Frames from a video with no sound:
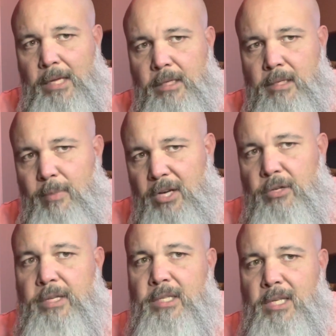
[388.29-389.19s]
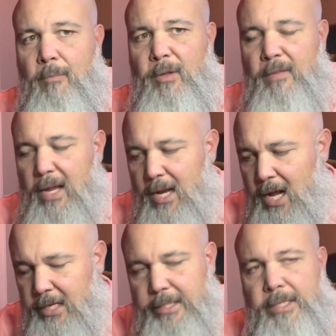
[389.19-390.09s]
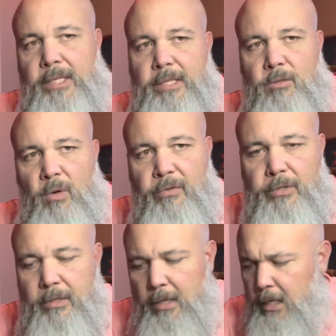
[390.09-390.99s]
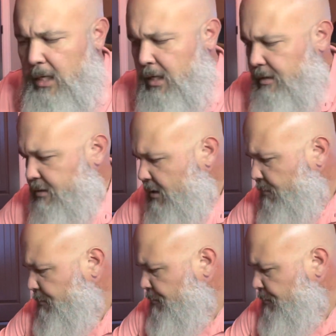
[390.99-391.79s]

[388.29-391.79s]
especially in something that constantly swivels. So